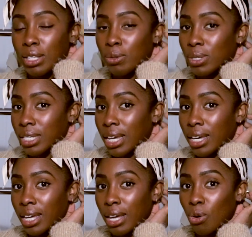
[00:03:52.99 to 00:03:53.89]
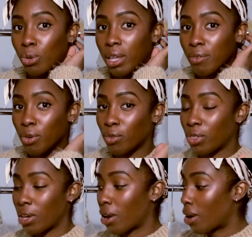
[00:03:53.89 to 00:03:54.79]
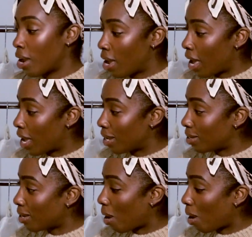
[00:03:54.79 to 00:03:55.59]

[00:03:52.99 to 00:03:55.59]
There was like a Old Navy over there, and